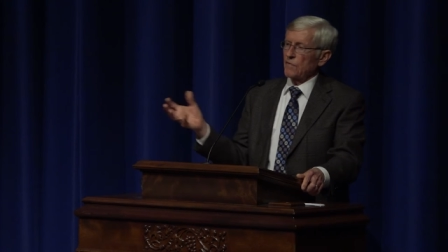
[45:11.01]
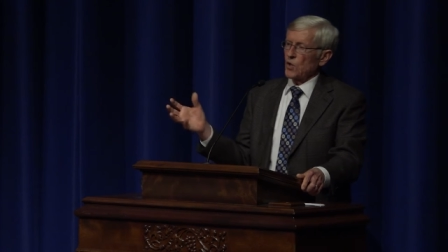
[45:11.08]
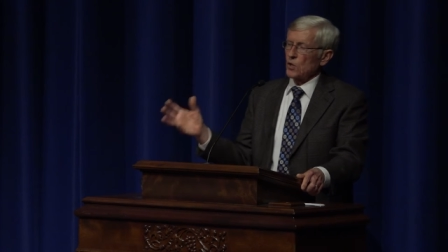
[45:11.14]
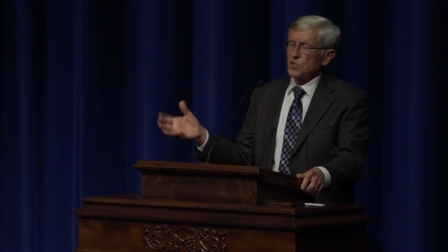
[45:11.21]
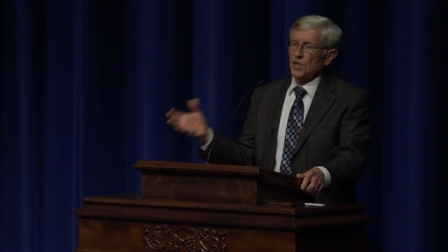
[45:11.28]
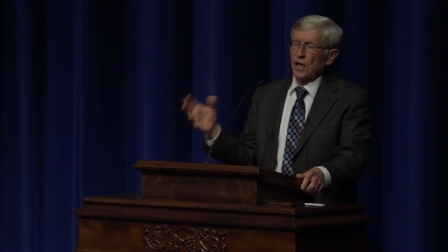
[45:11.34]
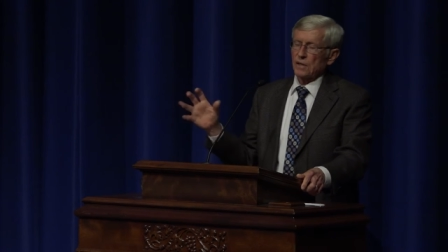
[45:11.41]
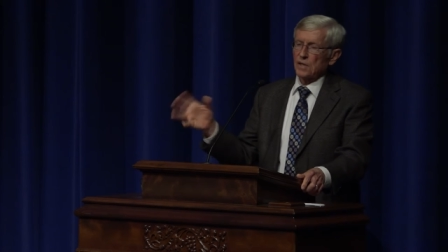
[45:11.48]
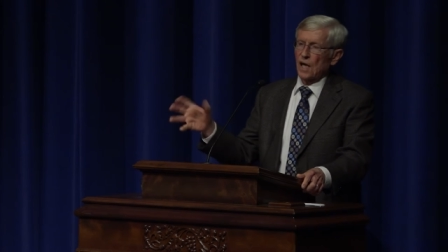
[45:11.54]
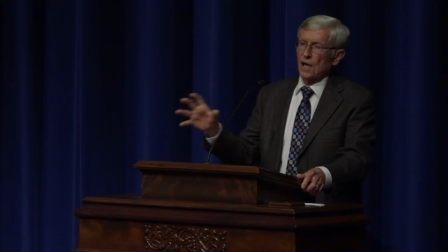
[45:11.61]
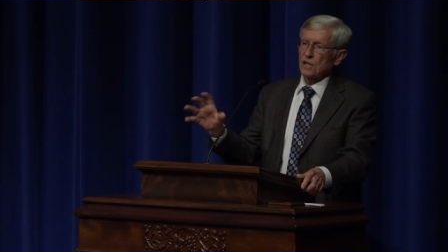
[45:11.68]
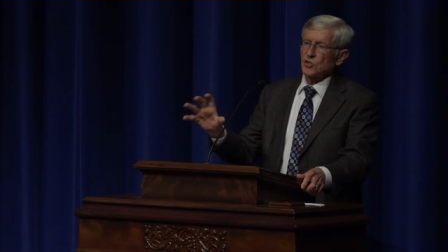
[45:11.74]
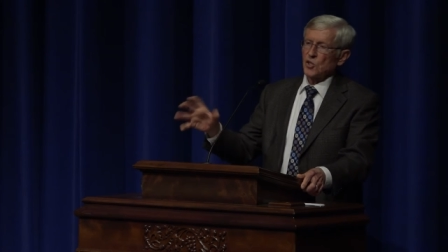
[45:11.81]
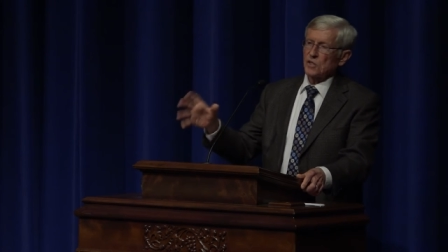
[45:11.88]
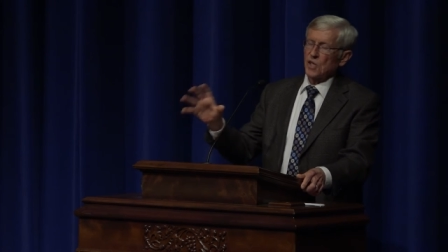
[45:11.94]
of those
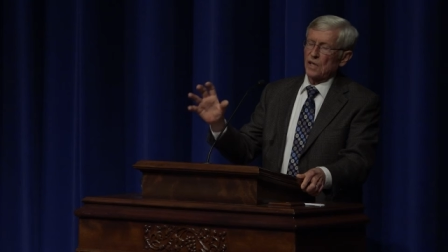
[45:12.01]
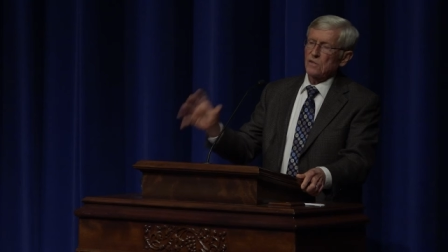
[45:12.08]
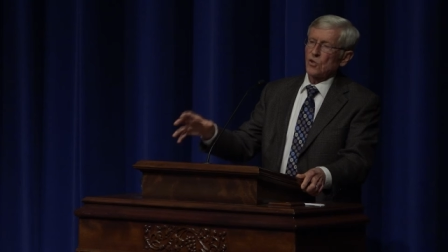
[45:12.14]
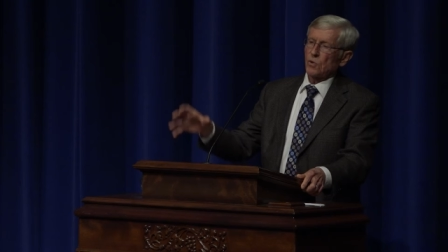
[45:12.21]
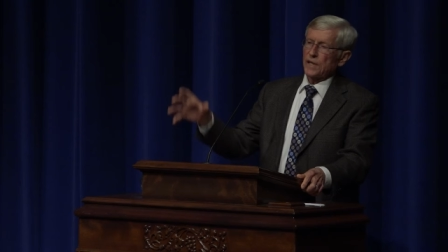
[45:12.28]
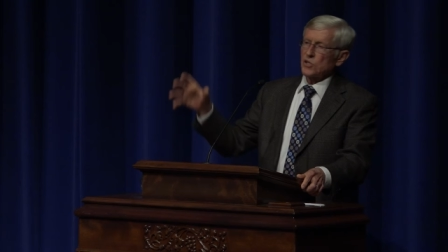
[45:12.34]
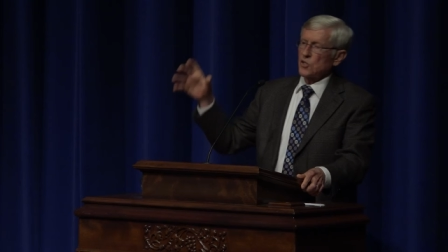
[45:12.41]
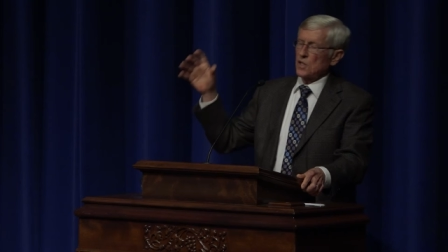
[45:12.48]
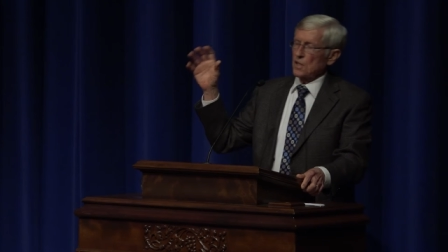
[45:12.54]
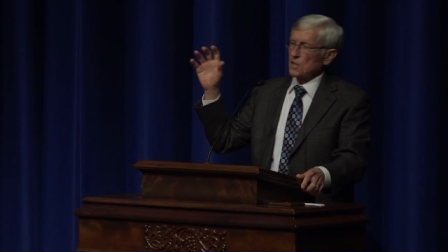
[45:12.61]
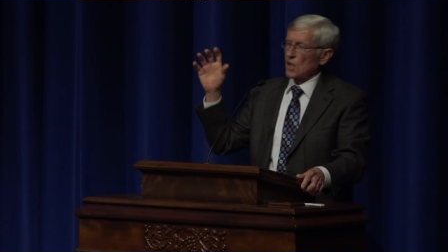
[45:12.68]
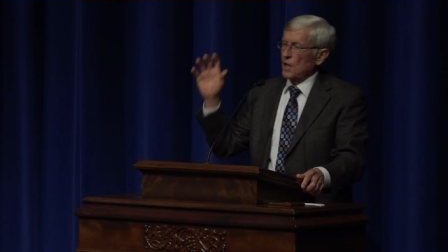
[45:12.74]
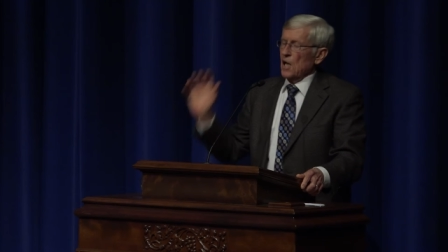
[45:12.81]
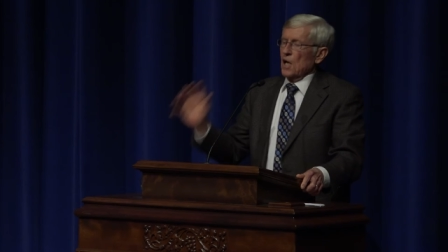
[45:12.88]
technologies increased, then the,